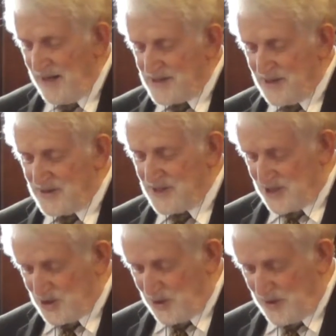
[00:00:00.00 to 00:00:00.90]
So there's a
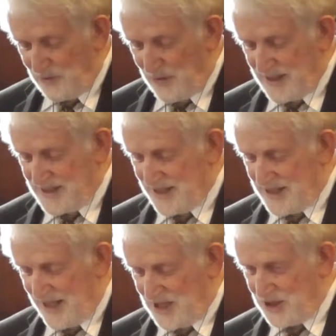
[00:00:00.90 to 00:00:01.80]
story of
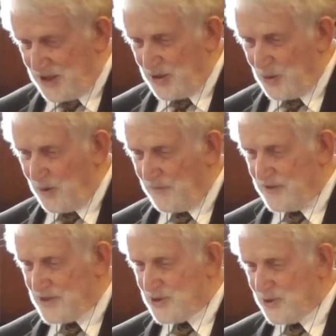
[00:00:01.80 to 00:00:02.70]
reconciliation in all of
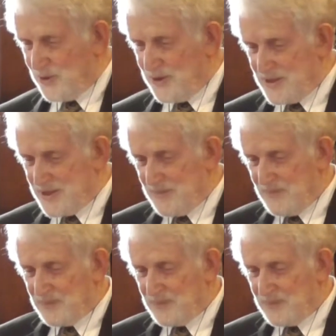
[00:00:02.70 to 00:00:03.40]
these stories.